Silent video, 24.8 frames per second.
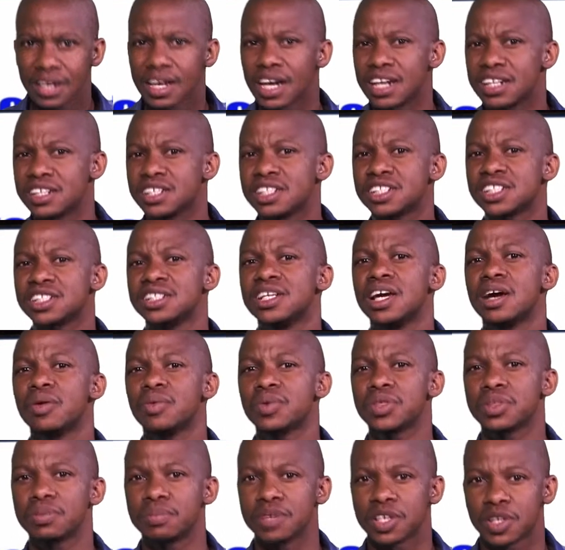and she's here
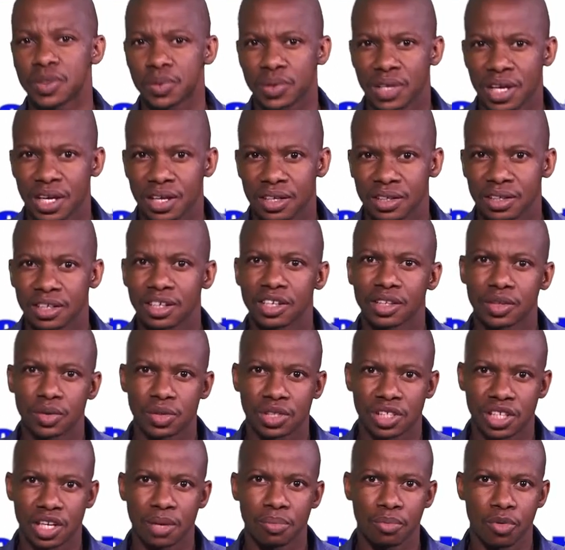with me today to
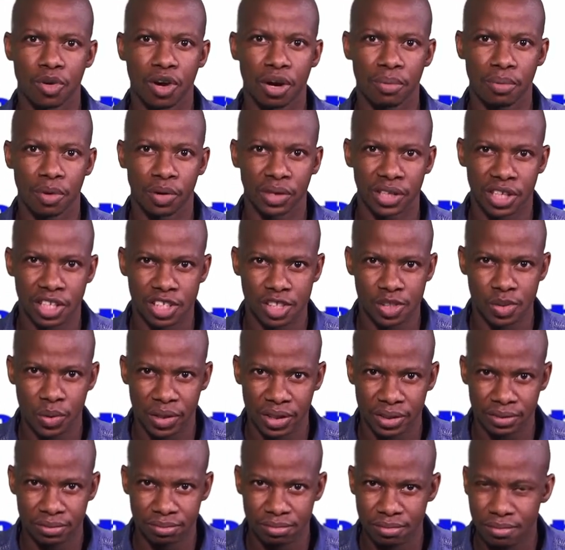share more about her
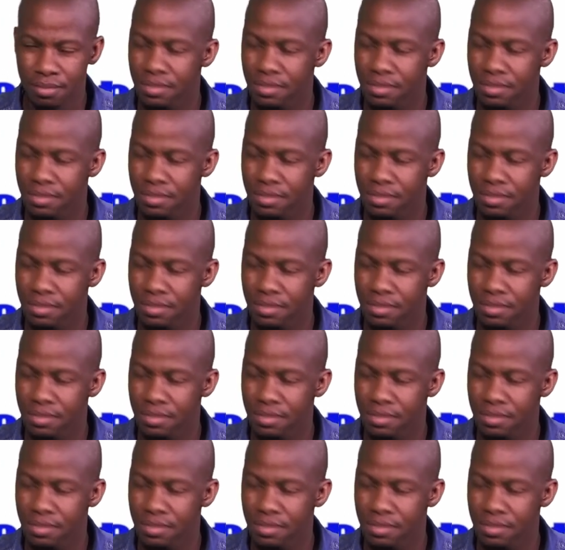story.